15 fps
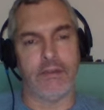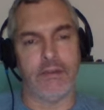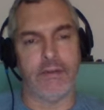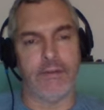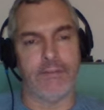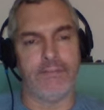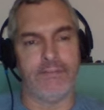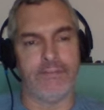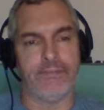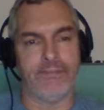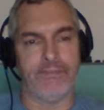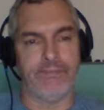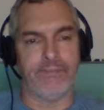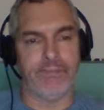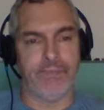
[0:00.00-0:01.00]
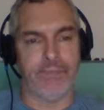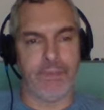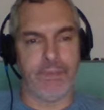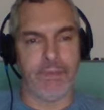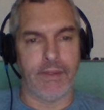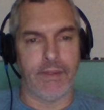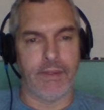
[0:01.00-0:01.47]

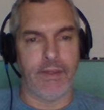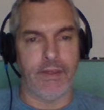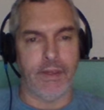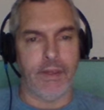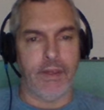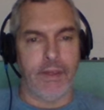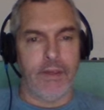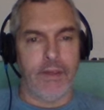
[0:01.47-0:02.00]
[no speech]